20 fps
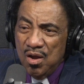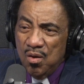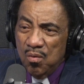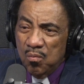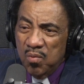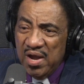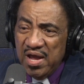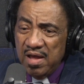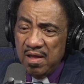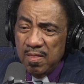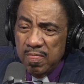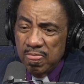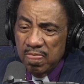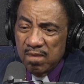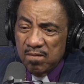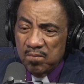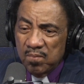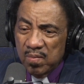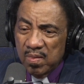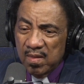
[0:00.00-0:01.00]
Well,
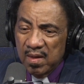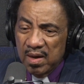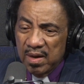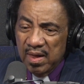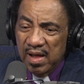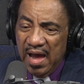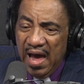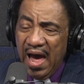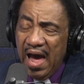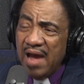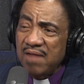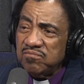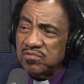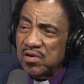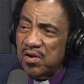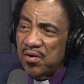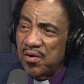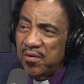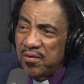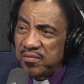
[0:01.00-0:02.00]
I've
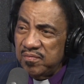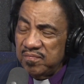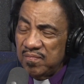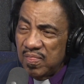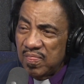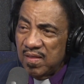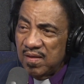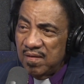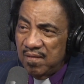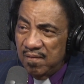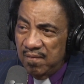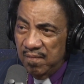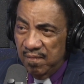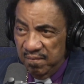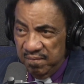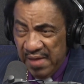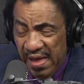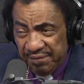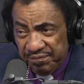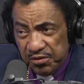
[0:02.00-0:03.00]
learned
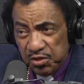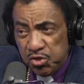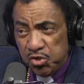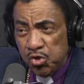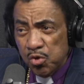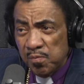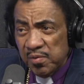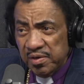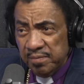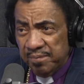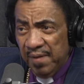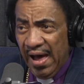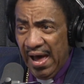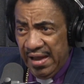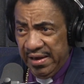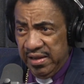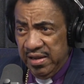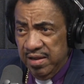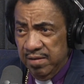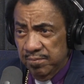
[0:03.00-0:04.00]
that the human
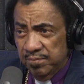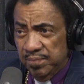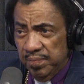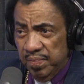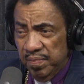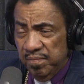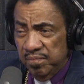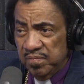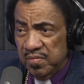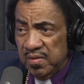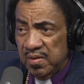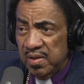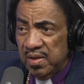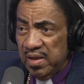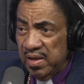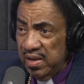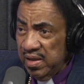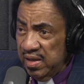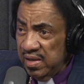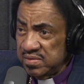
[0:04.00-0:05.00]
body
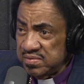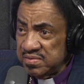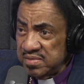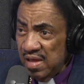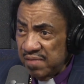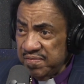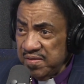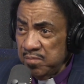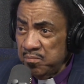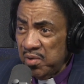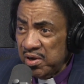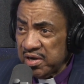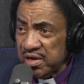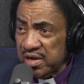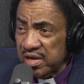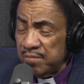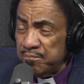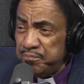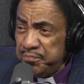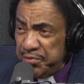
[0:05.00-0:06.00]
is nothing but a
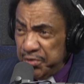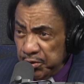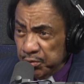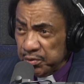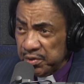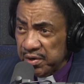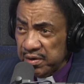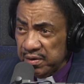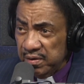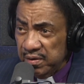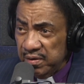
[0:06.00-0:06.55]
computer.